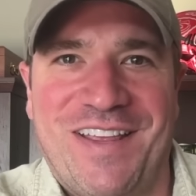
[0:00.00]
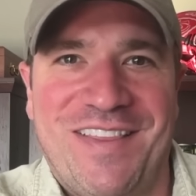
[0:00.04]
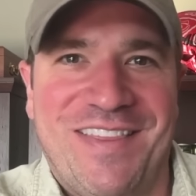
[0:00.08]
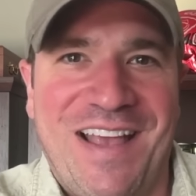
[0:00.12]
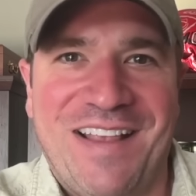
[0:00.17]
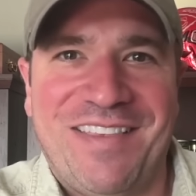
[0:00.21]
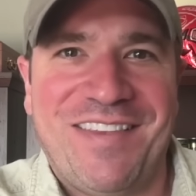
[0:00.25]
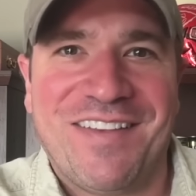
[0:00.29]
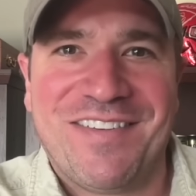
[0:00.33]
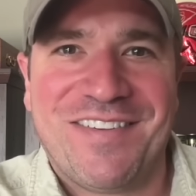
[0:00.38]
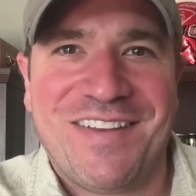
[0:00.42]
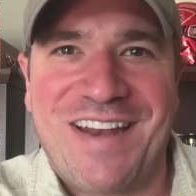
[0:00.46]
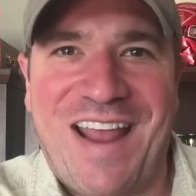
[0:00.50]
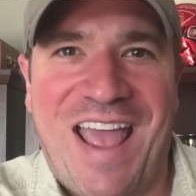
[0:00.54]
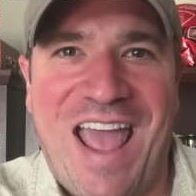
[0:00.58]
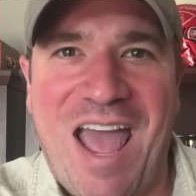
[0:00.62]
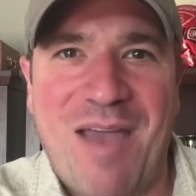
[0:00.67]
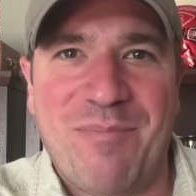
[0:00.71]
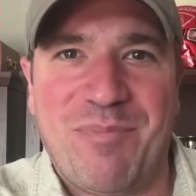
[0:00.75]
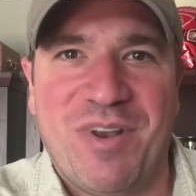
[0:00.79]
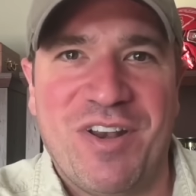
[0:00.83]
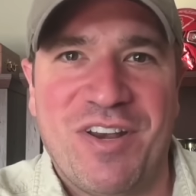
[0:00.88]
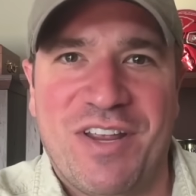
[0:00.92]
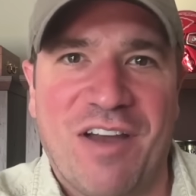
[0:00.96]
That doesn't
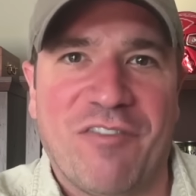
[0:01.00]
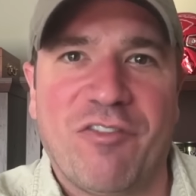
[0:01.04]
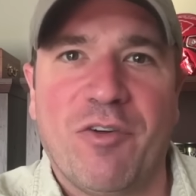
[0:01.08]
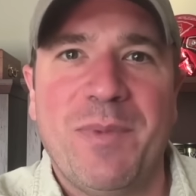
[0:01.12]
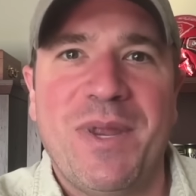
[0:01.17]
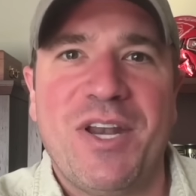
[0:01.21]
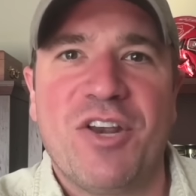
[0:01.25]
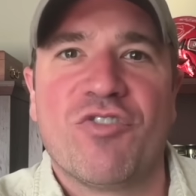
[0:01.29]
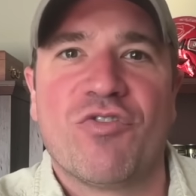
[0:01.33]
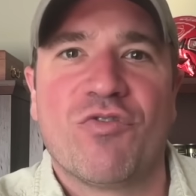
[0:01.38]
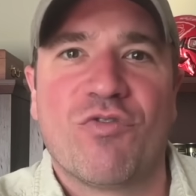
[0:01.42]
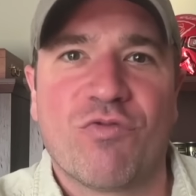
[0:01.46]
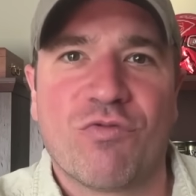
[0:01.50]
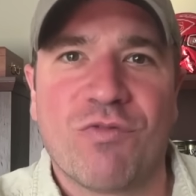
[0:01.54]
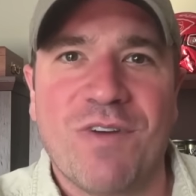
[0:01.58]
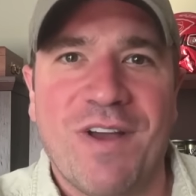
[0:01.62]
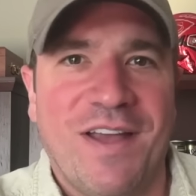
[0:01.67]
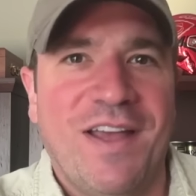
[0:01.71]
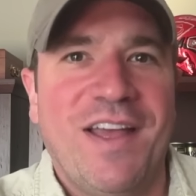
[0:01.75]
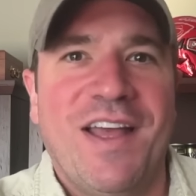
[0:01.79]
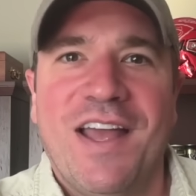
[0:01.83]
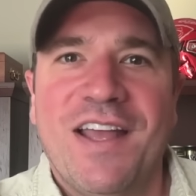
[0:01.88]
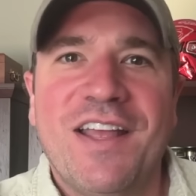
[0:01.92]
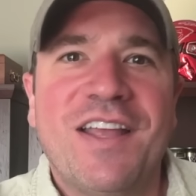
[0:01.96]
happen. Right. that doesn't happen at
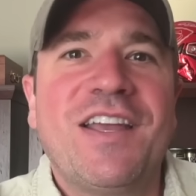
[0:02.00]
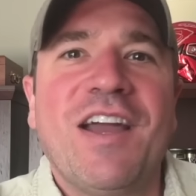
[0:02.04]
all.